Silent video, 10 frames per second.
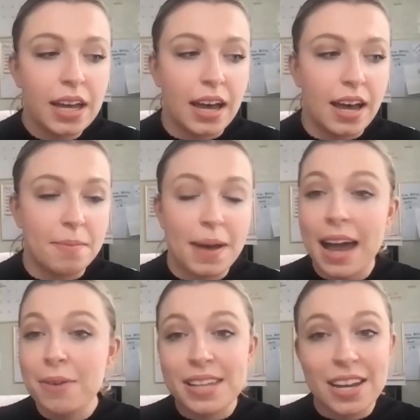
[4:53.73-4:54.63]
Mm. Um,
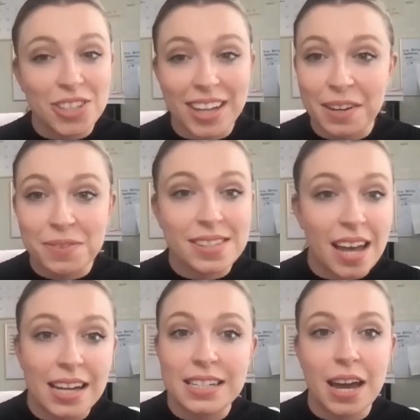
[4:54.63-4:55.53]
I was actually kind of
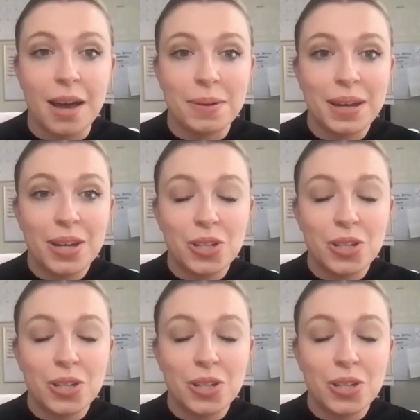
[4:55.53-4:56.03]
signed up